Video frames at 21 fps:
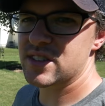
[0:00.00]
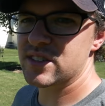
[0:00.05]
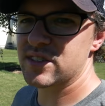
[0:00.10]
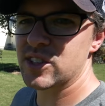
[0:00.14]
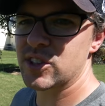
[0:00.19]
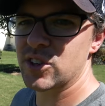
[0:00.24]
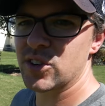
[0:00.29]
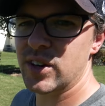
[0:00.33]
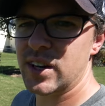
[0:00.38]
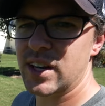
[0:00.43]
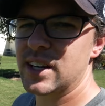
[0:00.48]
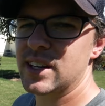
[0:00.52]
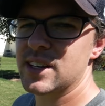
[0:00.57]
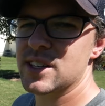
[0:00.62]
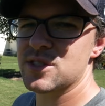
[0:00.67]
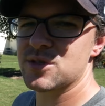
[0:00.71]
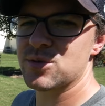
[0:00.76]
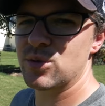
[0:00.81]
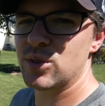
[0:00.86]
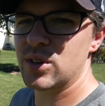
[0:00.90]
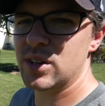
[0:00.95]
of the green
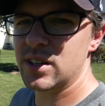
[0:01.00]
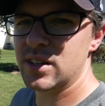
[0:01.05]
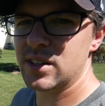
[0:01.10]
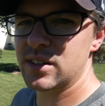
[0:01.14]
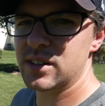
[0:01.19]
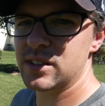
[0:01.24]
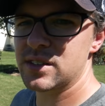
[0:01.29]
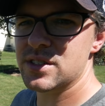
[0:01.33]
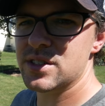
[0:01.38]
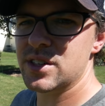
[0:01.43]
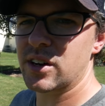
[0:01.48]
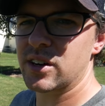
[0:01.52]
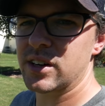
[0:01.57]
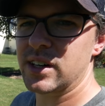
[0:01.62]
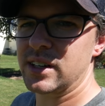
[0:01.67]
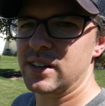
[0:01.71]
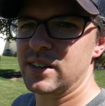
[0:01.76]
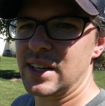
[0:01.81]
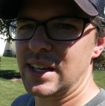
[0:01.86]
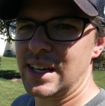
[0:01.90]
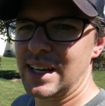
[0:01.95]
is really
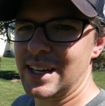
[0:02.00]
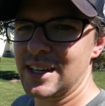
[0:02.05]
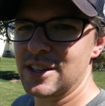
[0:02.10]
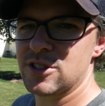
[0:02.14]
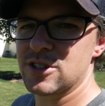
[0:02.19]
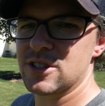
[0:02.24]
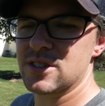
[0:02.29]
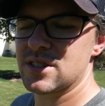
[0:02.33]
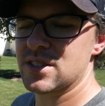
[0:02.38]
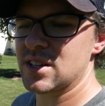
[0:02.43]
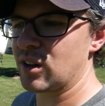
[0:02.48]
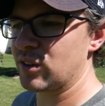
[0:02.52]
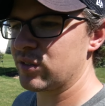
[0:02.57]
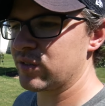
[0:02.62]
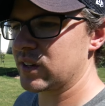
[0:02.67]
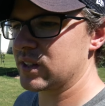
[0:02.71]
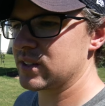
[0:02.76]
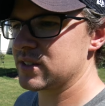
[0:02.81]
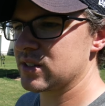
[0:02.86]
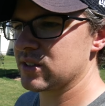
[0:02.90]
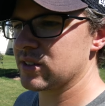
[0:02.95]
starting to inch itself
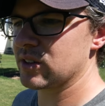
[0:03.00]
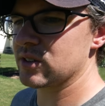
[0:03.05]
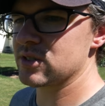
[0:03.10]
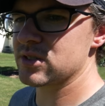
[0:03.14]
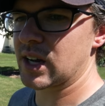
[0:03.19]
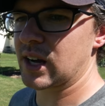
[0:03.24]
into those